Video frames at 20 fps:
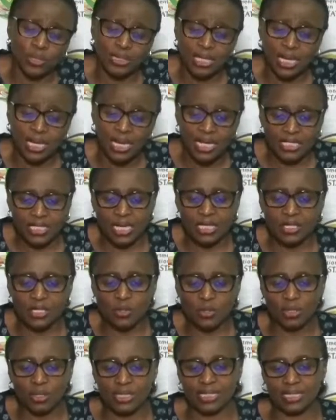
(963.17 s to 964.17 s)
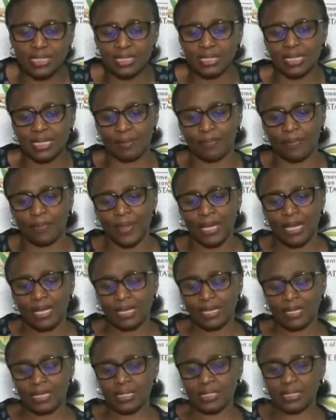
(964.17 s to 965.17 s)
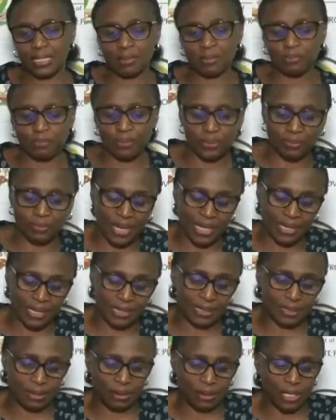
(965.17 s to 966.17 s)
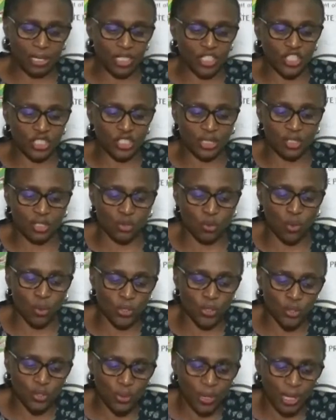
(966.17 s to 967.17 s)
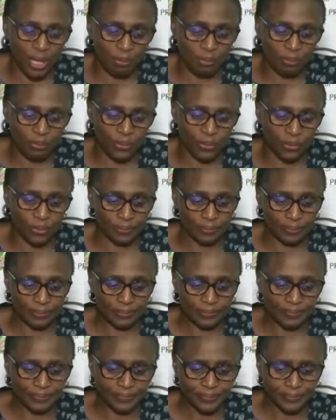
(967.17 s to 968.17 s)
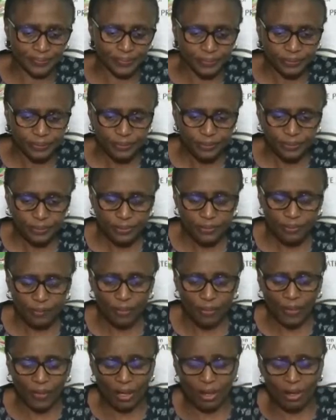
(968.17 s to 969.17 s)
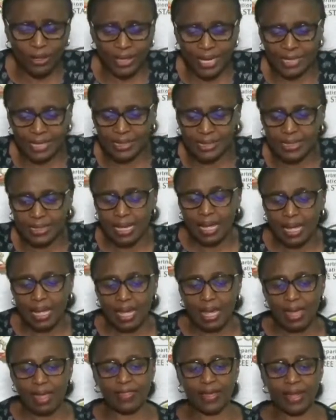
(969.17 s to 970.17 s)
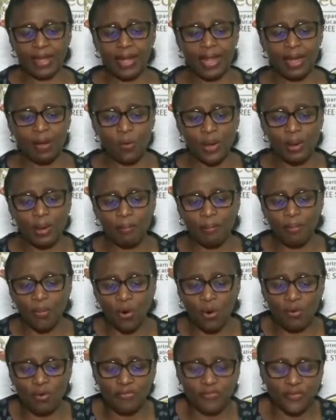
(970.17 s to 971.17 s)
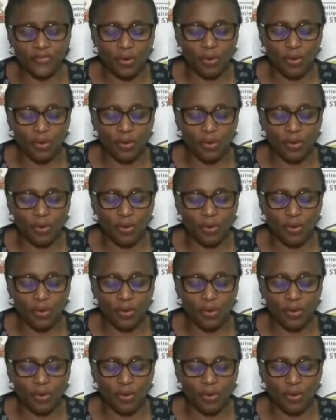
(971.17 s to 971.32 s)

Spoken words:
it, just consider this input marks sheet is going to help you. All right, and then now we move